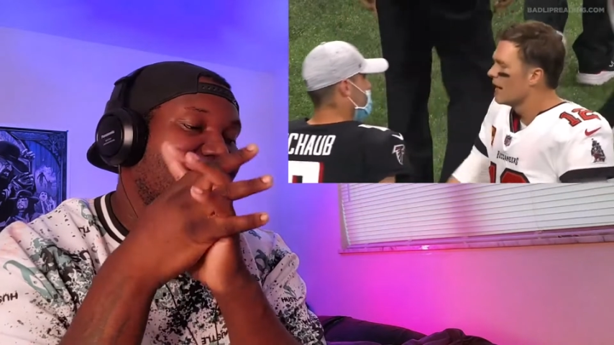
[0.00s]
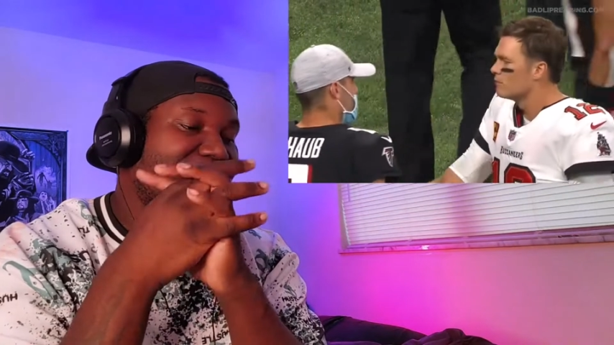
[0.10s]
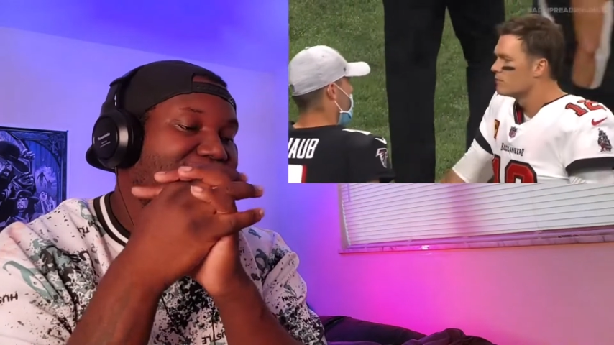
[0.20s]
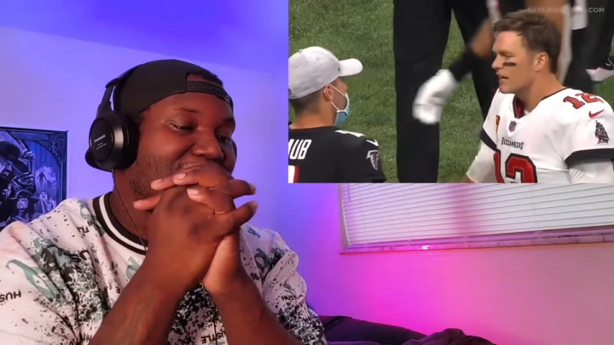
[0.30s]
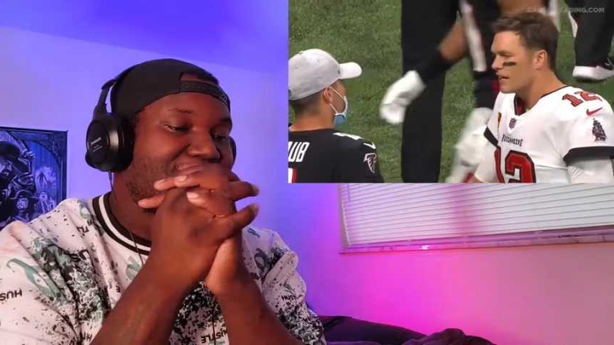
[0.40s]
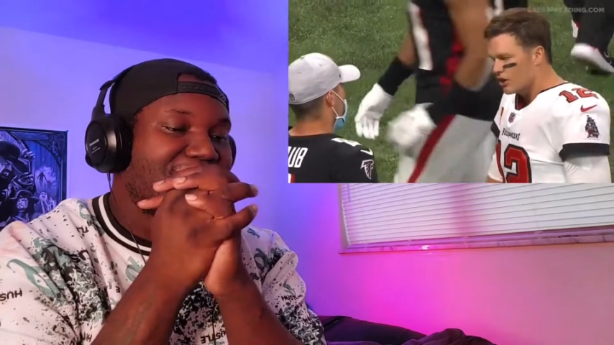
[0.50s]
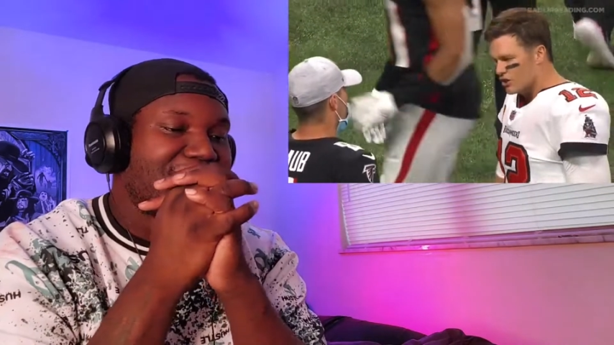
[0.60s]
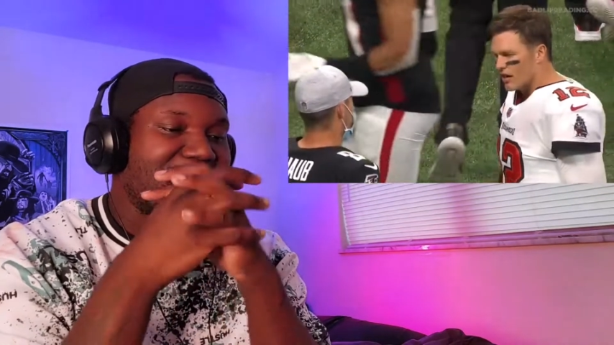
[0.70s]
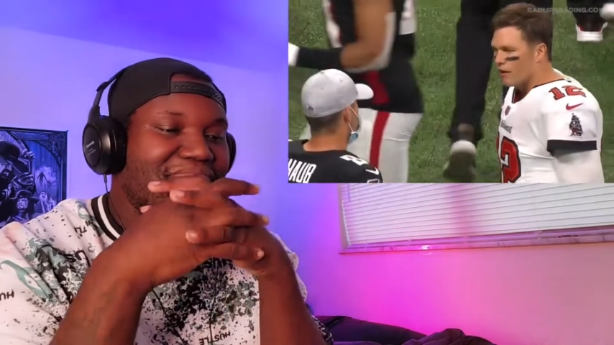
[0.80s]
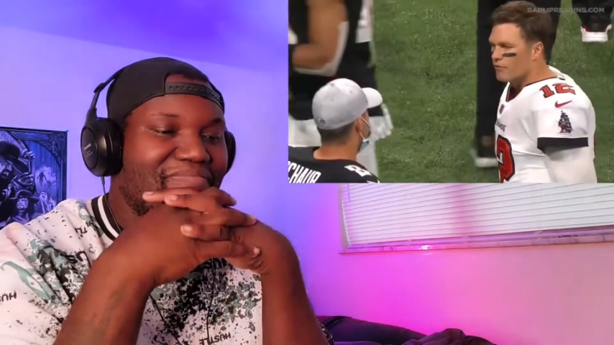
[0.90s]
Speaker 1: Like, be
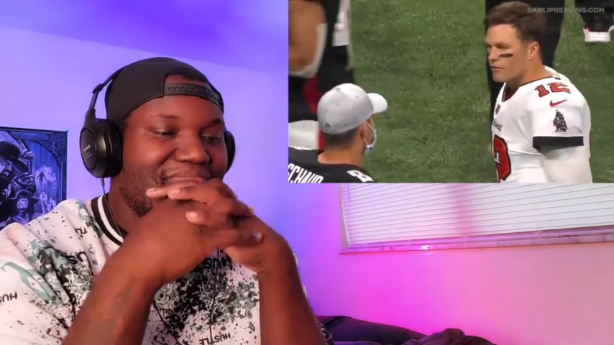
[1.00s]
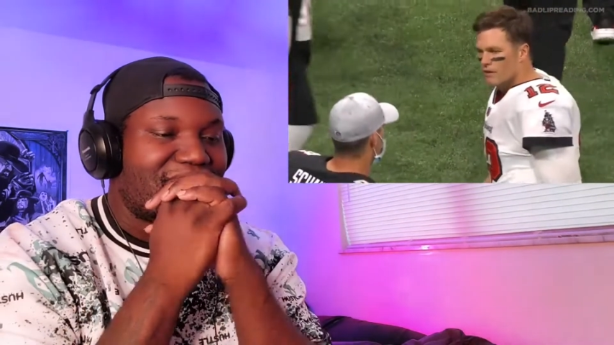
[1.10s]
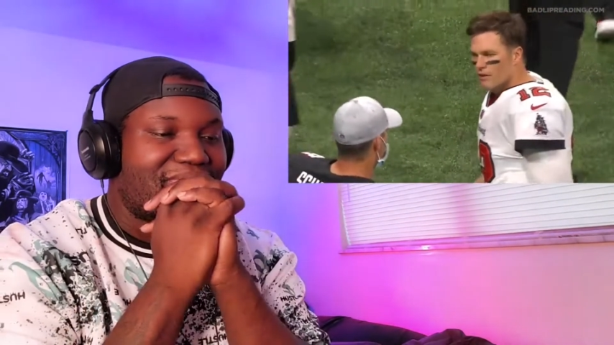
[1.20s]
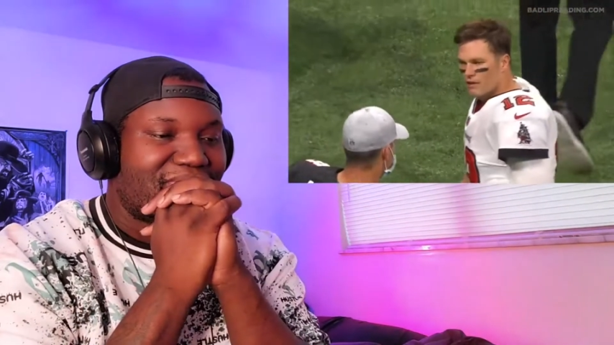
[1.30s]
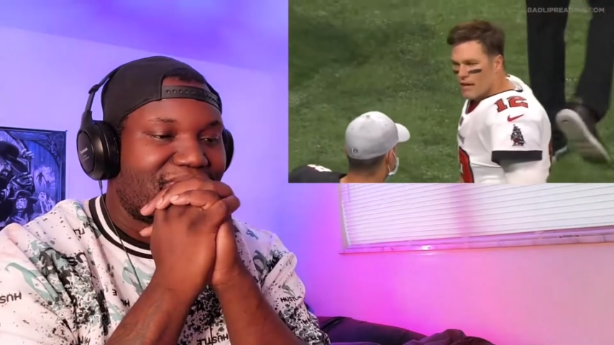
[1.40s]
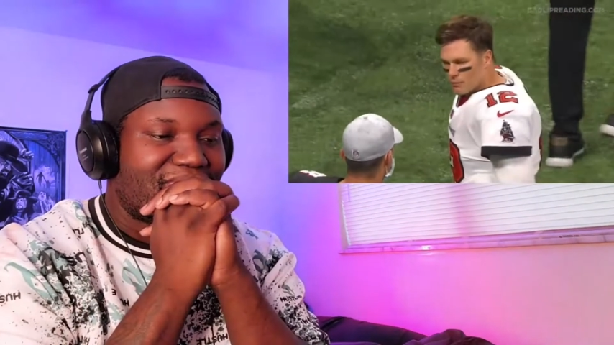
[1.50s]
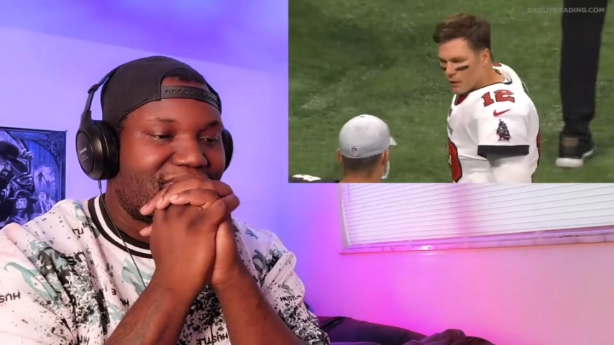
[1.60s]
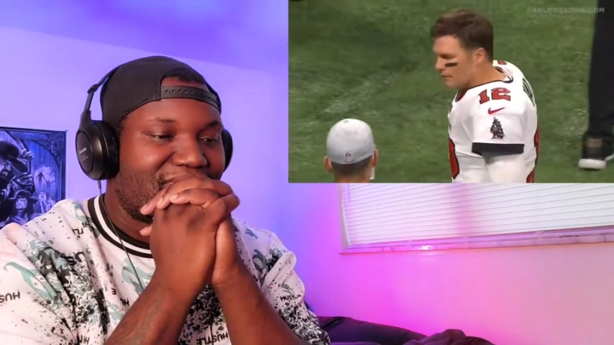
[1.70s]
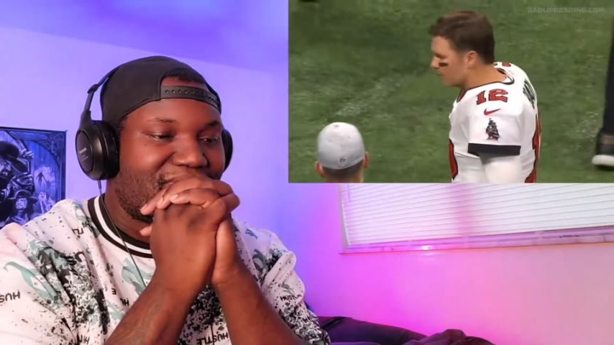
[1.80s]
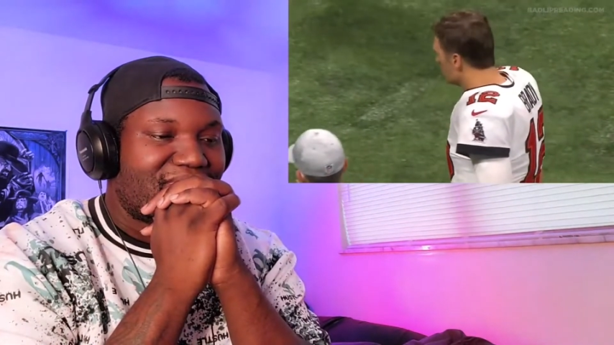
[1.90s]
yourself. Oh, okay. Not a
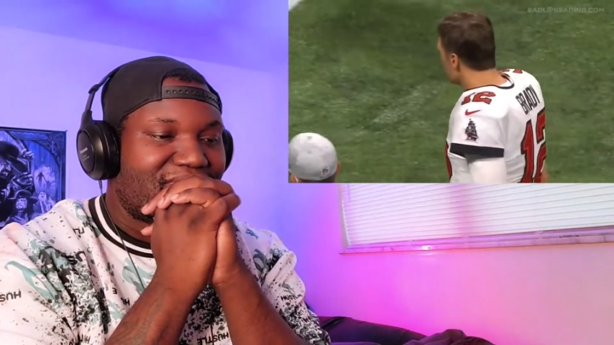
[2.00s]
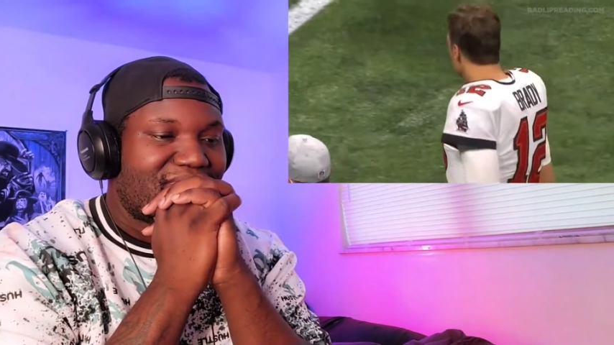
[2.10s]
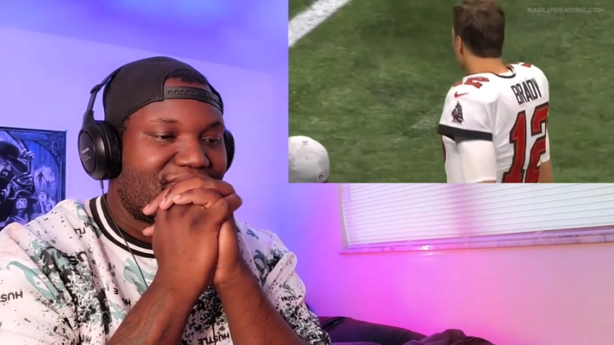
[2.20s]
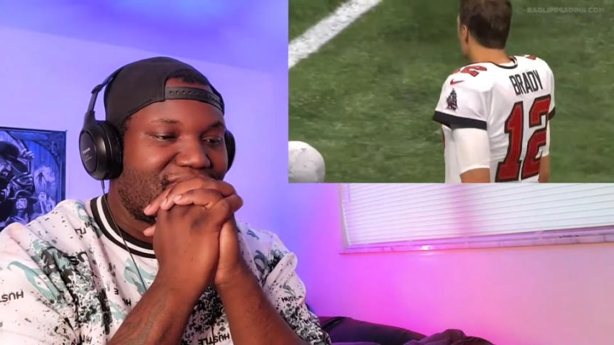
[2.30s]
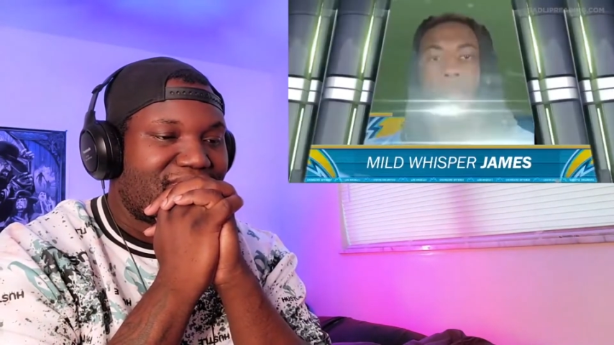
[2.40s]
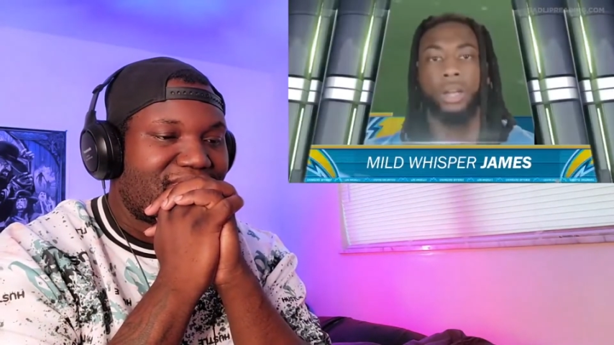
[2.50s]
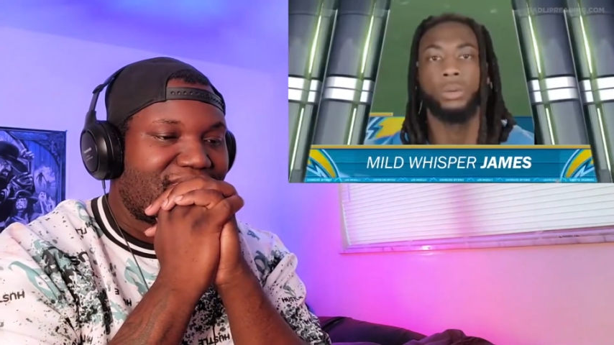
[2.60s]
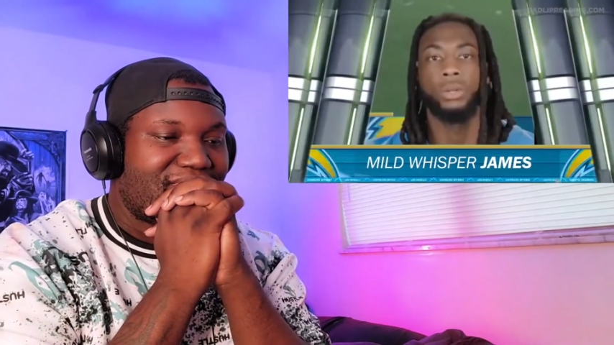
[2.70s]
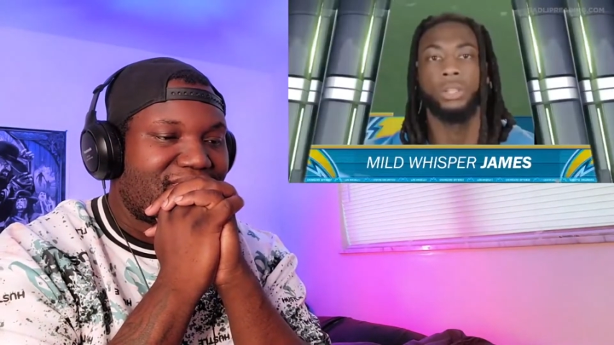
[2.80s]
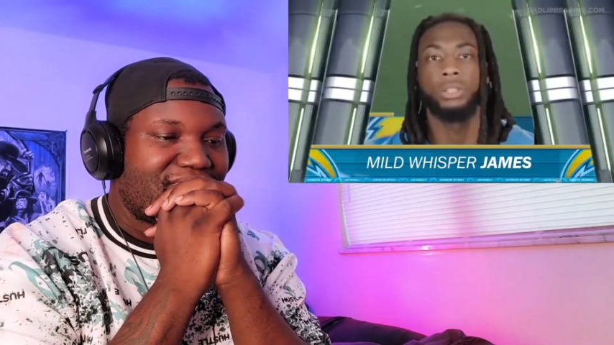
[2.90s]
belt.
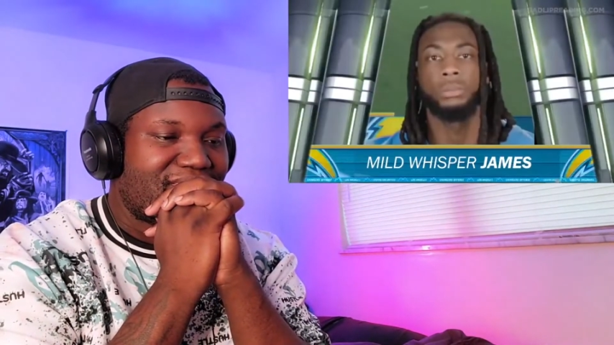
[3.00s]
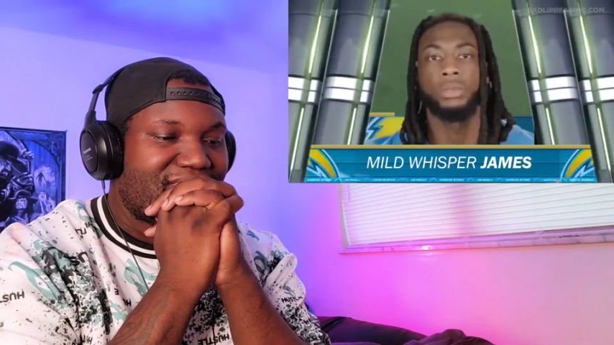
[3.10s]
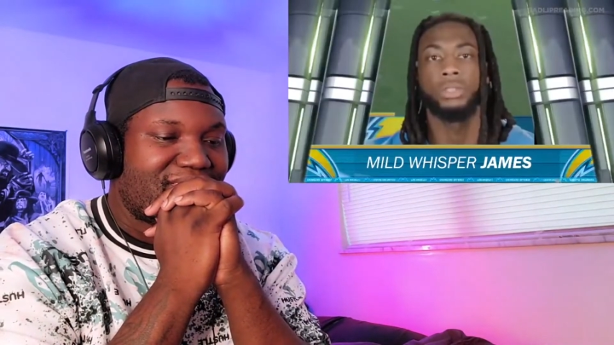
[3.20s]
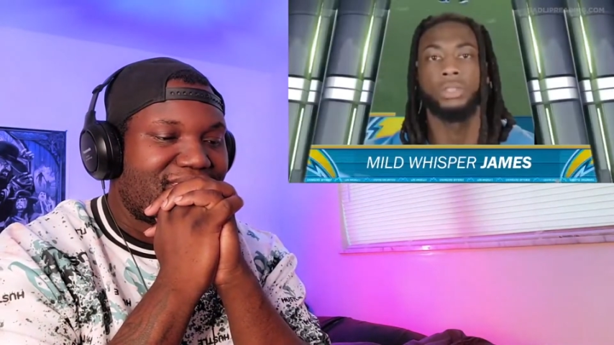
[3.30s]
Mild Whisper